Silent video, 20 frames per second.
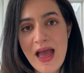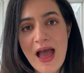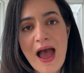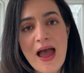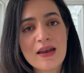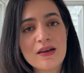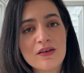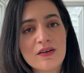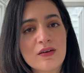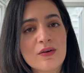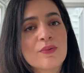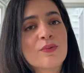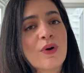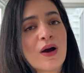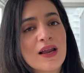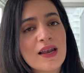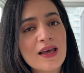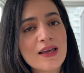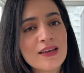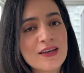And
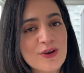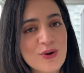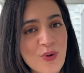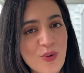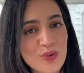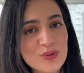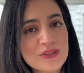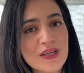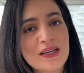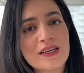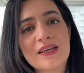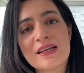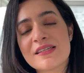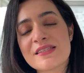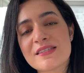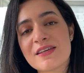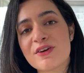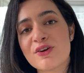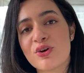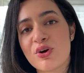while I know that
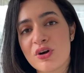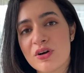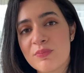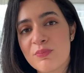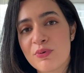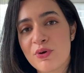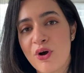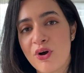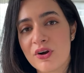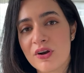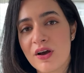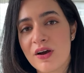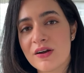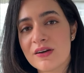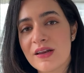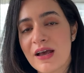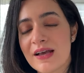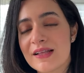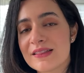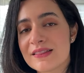it's a good
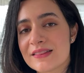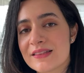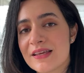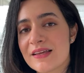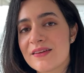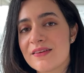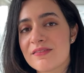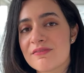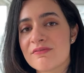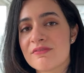product, I think